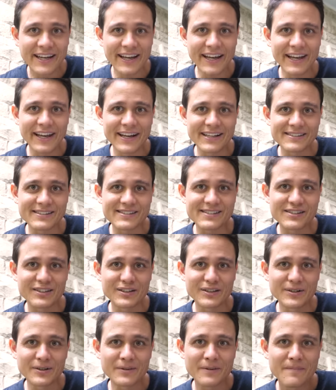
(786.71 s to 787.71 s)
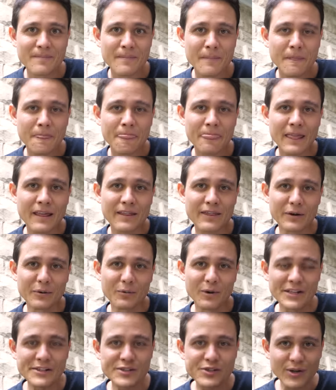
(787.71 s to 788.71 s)
And so the
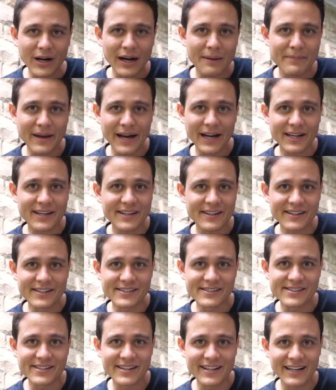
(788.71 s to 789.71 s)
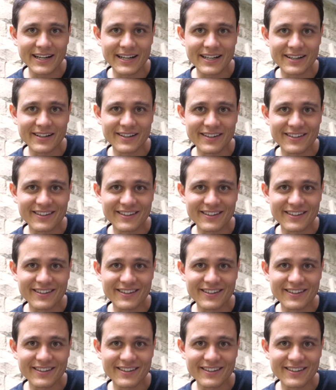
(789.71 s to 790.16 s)
one drawback is that